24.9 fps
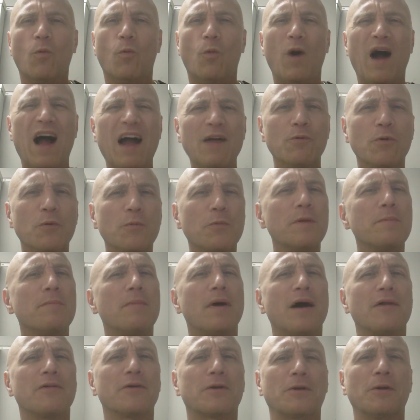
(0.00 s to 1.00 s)
Why would we
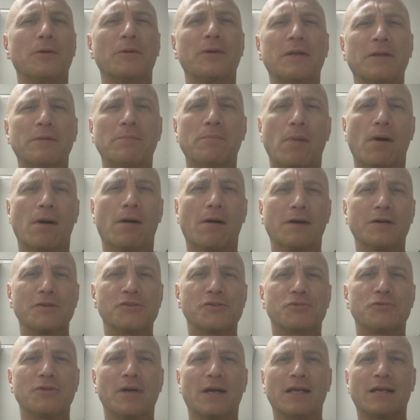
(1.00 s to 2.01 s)
bother going to
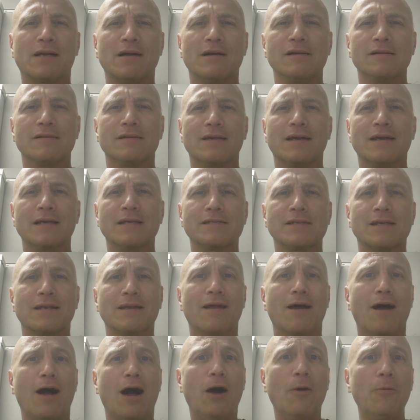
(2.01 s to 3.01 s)
Mars to try to colonize it?
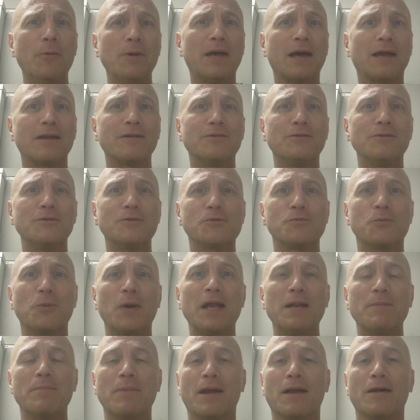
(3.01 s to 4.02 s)
All we got to do is
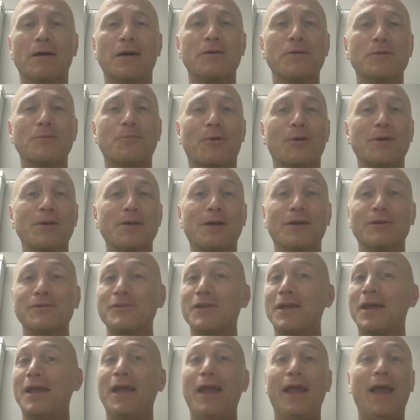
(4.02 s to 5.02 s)
wait about 100 more
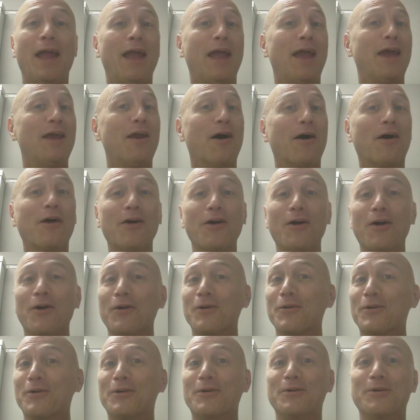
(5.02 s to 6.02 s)
years, and
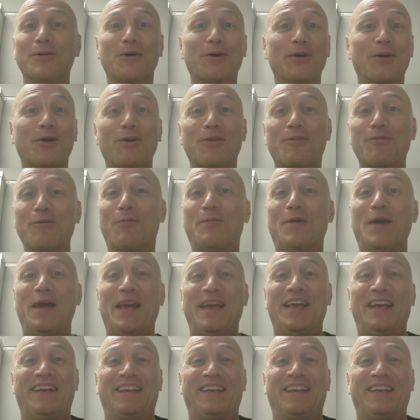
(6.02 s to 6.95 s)
our Earth will be